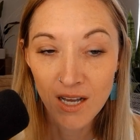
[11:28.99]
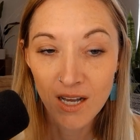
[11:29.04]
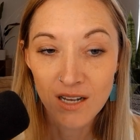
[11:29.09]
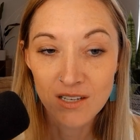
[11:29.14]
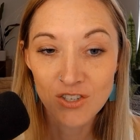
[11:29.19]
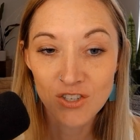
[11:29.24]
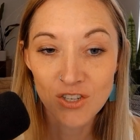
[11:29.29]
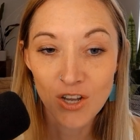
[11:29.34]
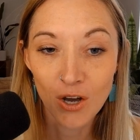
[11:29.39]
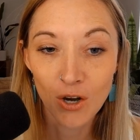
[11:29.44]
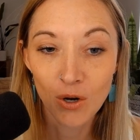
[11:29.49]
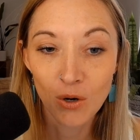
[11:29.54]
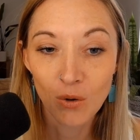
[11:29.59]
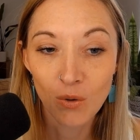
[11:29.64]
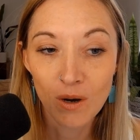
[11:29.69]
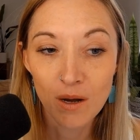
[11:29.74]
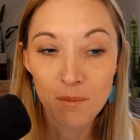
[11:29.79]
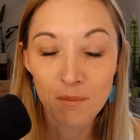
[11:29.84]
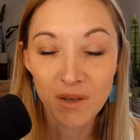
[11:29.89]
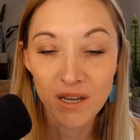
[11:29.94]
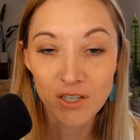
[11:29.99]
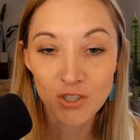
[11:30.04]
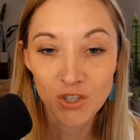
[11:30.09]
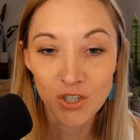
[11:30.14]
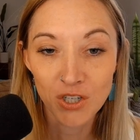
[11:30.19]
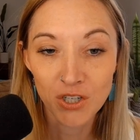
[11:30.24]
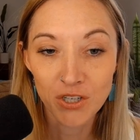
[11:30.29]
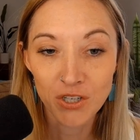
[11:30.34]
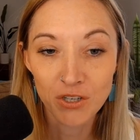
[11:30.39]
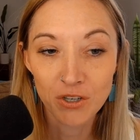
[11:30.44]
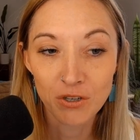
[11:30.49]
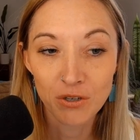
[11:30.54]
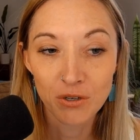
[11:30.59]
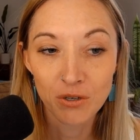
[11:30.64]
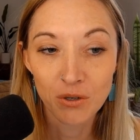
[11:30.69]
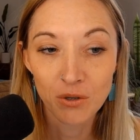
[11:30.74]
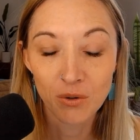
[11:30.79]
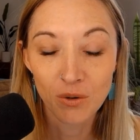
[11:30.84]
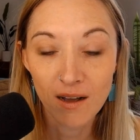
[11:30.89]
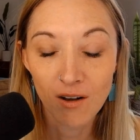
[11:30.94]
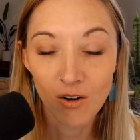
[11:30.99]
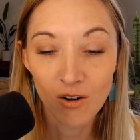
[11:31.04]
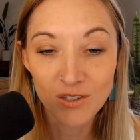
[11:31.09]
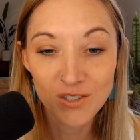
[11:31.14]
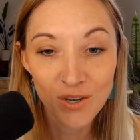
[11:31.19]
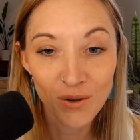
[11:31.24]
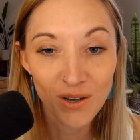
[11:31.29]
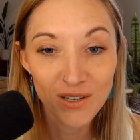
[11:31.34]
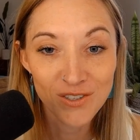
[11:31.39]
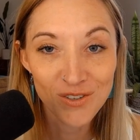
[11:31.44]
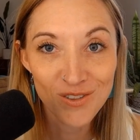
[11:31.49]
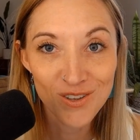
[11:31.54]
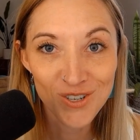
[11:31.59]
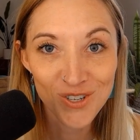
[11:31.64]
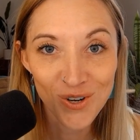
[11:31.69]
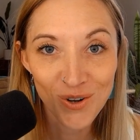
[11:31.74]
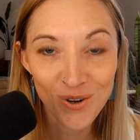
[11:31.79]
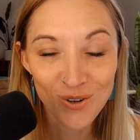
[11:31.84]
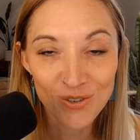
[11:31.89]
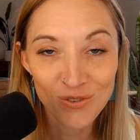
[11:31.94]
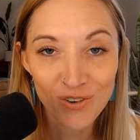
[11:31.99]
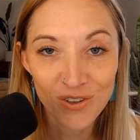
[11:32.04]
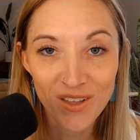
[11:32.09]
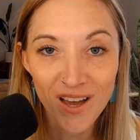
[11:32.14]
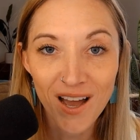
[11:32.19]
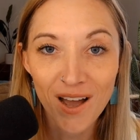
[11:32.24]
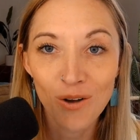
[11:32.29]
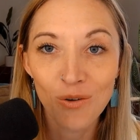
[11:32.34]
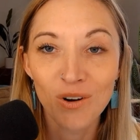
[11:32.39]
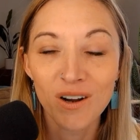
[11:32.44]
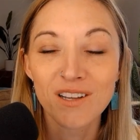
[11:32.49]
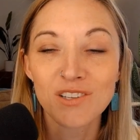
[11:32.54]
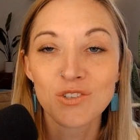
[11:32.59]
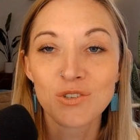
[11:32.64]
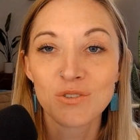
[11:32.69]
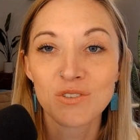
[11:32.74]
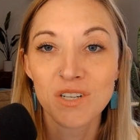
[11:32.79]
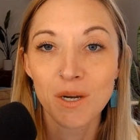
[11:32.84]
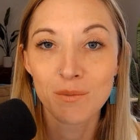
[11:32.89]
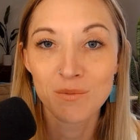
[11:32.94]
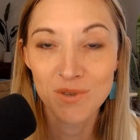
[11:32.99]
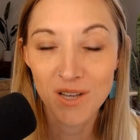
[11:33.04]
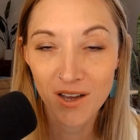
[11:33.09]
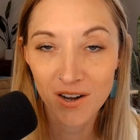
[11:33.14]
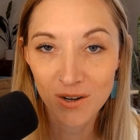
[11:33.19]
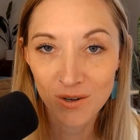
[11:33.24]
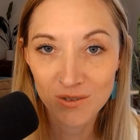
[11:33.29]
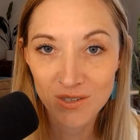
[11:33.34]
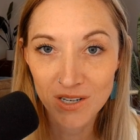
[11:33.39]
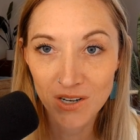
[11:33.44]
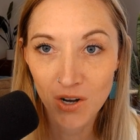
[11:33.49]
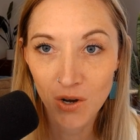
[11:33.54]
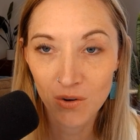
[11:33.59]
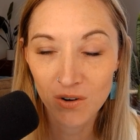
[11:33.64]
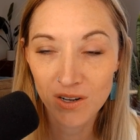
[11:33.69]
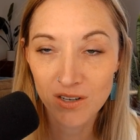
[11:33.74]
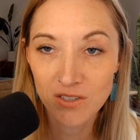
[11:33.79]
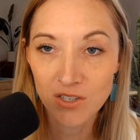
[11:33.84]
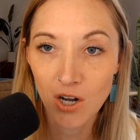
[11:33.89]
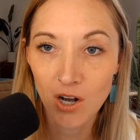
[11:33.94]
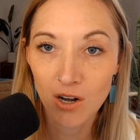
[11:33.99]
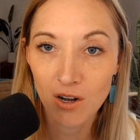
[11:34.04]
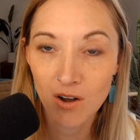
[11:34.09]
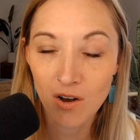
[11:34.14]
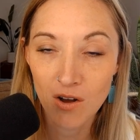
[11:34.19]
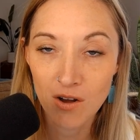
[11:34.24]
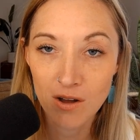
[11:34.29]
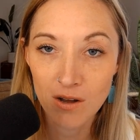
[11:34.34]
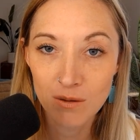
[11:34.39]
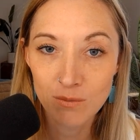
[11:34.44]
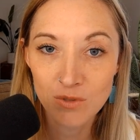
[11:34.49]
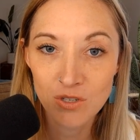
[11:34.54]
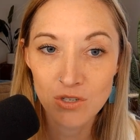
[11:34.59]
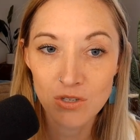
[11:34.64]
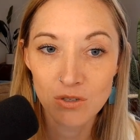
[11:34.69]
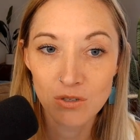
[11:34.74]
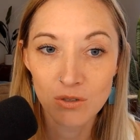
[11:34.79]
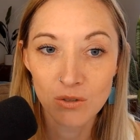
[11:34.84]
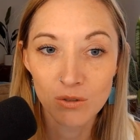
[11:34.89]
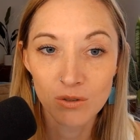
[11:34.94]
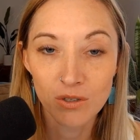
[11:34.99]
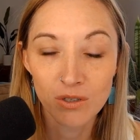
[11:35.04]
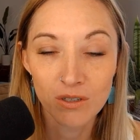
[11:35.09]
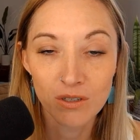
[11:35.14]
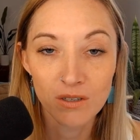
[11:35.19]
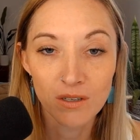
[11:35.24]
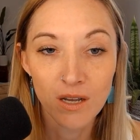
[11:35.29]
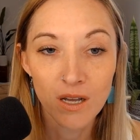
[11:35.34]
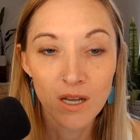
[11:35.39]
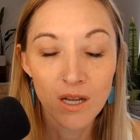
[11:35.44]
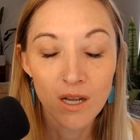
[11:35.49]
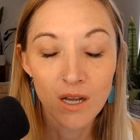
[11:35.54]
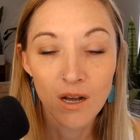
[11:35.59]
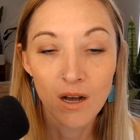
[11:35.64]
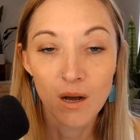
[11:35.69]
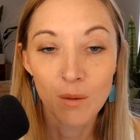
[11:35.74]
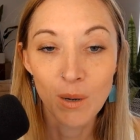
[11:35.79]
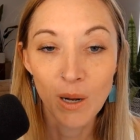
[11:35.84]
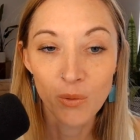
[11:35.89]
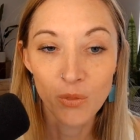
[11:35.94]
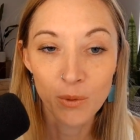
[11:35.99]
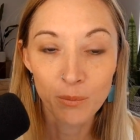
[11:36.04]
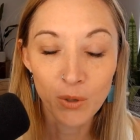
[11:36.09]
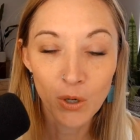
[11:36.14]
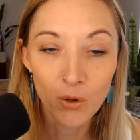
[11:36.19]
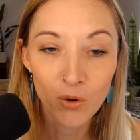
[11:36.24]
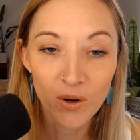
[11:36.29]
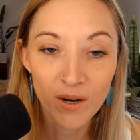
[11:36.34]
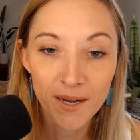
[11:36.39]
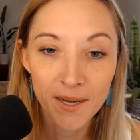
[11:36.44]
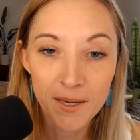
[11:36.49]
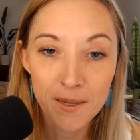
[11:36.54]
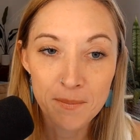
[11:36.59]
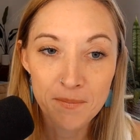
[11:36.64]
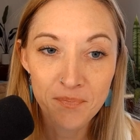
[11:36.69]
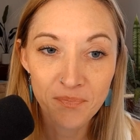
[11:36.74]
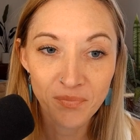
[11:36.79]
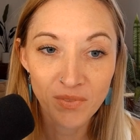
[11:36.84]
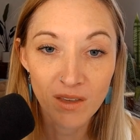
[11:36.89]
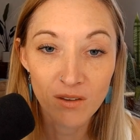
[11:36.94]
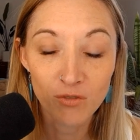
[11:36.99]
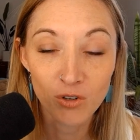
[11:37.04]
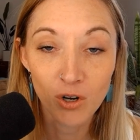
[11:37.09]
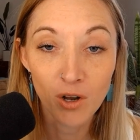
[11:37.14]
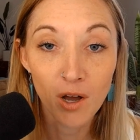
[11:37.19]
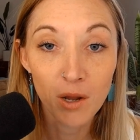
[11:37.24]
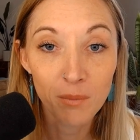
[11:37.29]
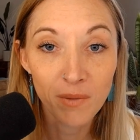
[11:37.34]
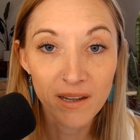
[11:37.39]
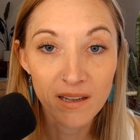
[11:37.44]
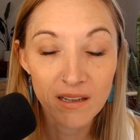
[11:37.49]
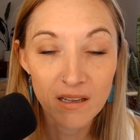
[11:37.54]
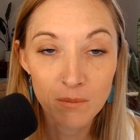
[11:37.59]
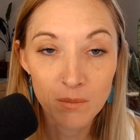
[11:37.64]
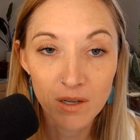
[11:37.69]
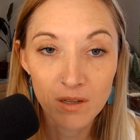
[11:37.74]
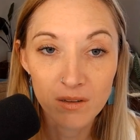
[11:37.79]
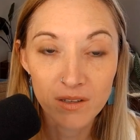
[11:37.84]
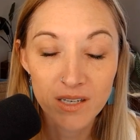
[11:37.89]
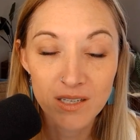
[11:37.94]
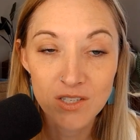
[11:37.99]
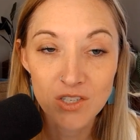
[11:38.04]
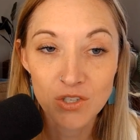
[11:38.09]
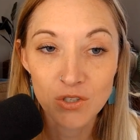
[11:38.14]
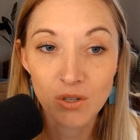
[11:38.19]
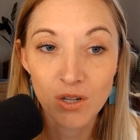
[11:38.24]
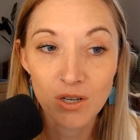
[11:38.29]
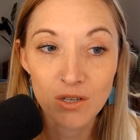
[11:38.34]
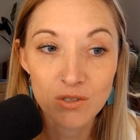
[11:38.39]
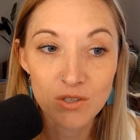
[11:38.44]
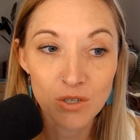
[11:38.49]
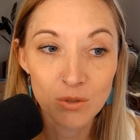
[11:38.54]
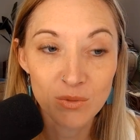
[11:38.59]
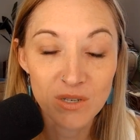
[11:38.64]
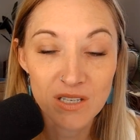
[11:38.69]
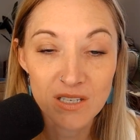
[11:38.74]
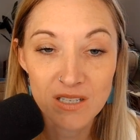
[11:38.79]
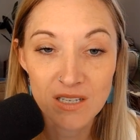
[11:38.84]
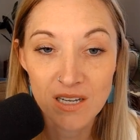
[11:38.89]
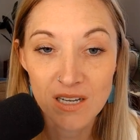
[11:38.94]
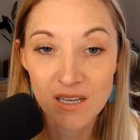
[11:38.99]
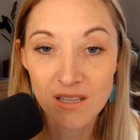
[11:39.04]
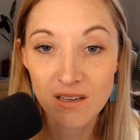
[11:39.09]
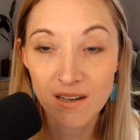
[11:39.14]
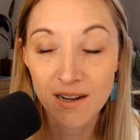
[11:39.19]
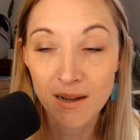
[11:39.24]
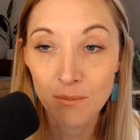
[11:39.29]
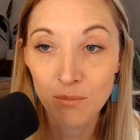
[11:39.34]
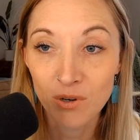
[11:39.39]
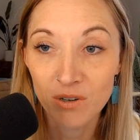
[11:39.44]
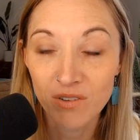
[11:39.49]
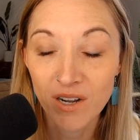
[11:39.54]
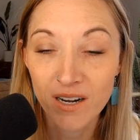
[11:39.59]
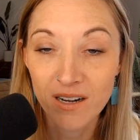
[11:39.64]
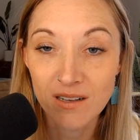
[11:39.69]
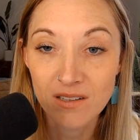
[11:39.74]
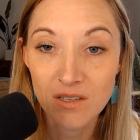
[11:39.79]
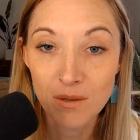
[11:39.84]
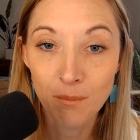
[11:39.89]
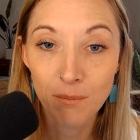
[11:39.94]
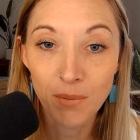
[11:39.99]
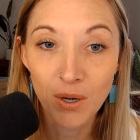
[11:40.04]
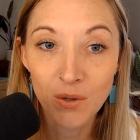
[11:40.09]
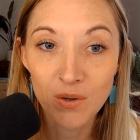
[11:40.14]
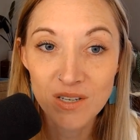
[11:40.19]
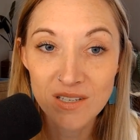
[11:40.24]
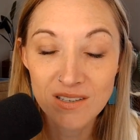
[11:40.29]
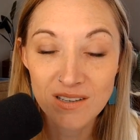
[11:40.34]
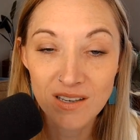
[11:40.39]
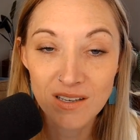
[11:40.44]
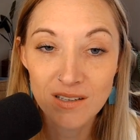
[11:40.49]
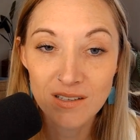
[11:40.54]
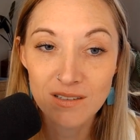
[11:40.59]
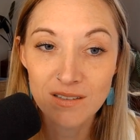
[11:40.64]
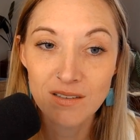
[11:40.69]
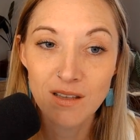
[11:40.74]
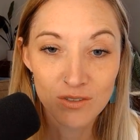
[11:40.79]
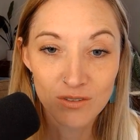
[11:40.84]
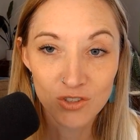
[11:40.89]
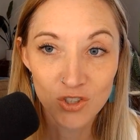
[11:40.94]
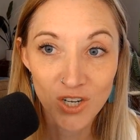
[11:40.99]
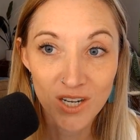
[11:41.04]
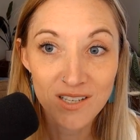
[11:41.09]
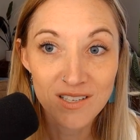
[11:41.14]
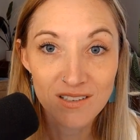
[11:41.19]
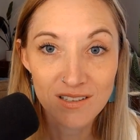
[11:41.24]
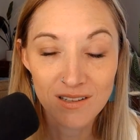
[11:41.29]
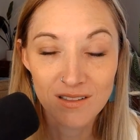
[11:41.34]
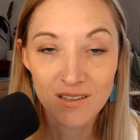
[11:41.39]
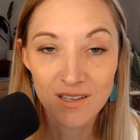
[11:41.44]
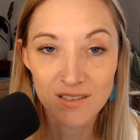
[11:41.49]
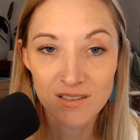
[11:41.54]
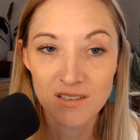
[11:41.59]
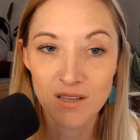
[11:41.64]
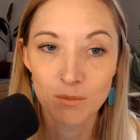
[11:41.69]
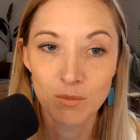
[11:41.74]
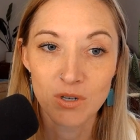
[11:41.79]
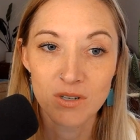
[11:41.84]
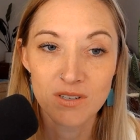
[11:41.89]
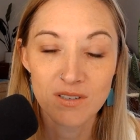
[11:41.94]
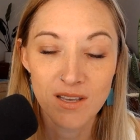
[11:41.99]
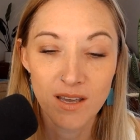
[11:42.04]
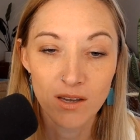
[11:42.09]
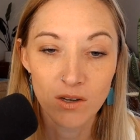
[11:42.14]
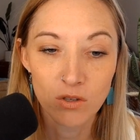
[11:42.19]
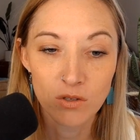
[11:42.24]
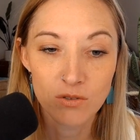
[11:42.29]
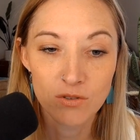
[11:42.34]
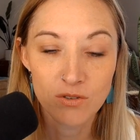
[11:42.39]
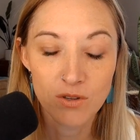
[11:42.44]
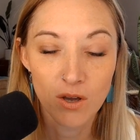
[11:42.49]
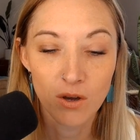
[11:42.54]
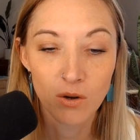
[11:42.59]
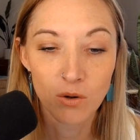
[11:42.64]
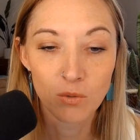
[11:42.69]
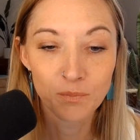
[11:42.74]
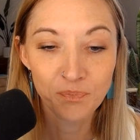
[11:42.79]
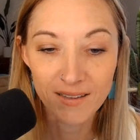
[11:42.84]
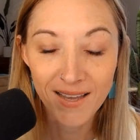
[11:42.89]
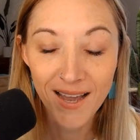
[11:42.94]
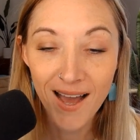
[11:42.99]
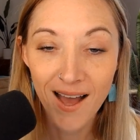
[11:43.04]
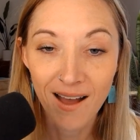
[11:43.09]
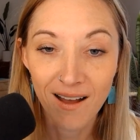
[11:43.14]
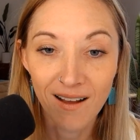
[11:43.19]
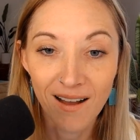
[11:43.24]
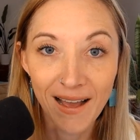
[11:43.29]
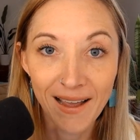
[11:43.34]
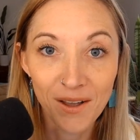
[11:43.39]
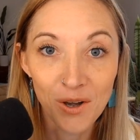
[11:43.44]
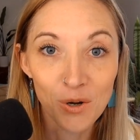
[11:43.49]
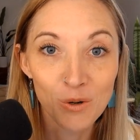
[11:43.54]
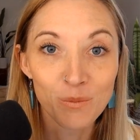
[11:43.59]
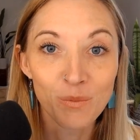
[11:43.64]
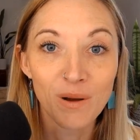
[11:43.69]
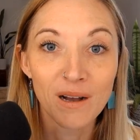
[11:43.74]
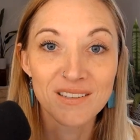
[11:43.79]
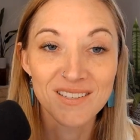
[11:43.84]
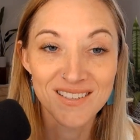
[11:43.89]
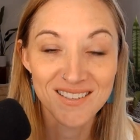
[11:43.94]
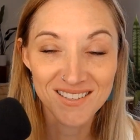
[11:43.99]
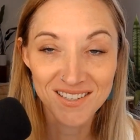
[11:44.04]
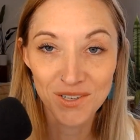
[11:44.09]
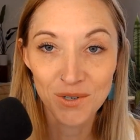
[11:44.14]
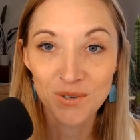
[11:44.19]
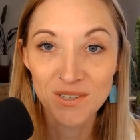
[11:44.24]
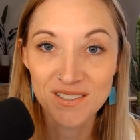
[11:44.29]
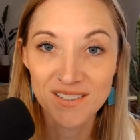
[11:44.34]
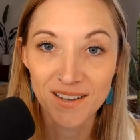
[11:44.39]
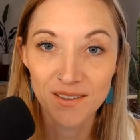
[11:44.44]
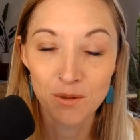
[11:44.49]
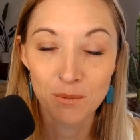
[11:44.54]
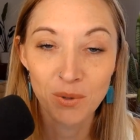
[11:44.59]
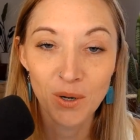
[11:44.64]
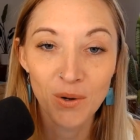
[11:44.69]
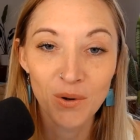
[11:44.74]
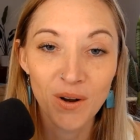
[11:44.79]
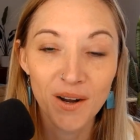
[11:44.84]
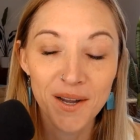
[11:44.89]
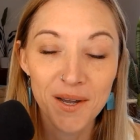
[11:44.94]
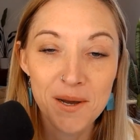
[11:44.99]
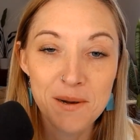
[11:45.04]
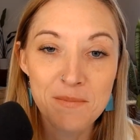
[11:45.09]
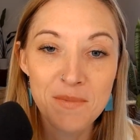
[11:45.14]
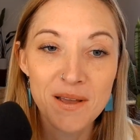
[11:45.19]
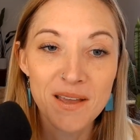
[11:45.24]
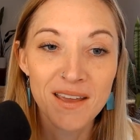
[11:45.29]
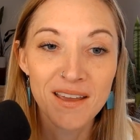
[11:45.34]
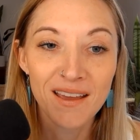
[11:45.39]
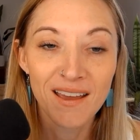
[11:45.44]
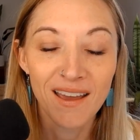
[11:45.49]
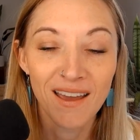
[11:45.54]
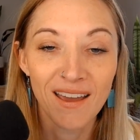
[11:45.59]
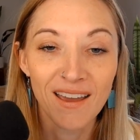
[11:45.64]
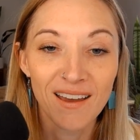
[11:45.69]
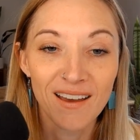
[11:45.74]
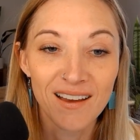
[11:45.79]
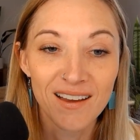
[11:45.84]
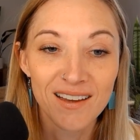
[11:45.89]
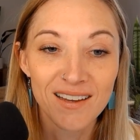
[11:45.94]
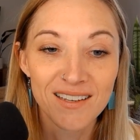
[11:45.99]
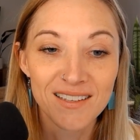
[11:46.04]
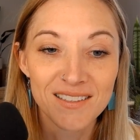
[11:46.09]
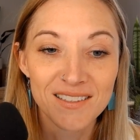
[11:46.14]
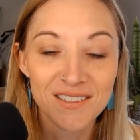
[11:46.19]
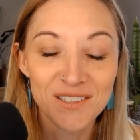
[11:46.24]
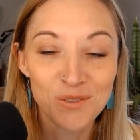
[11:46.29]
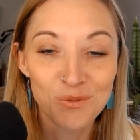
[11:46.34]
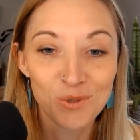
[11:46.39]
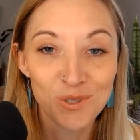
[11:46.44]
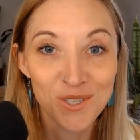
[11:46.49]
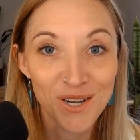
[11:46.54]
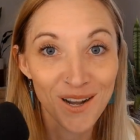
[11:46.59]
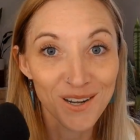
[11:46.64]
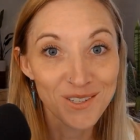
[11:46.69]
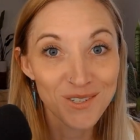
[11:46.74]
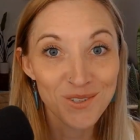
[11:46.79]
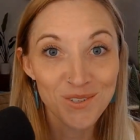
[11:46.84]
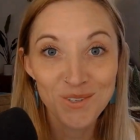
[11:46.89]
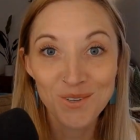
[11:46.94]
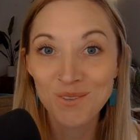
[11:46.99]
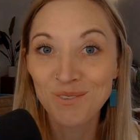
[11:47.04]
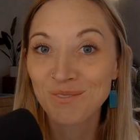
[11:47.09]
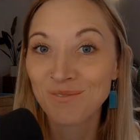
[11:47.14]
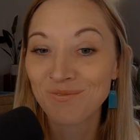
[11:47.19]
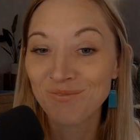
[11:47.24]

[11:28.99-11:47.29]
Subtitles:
So make sure you also head to the show notes for that, or head to dubsadodecoded.com to learn about the program. If you're on my email list, you'll also be seeing that I'm providing some bonuses just in this summer sale. So yeah, I hope to see you inside the program, and we'll talk to you soon.